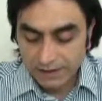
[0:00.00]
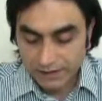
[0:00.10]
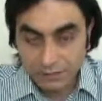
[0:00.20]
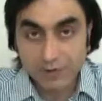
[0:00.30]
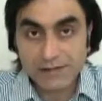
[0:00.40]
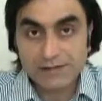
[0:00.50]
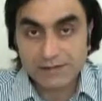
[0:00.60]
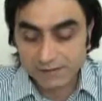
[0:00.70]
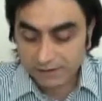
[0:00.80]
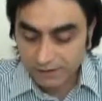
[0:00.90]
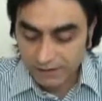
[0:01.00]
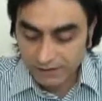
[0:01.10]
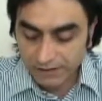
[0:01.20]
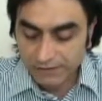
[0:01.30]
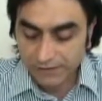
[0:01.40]
a capacity,
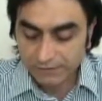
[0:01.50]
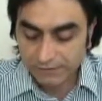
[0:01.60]
a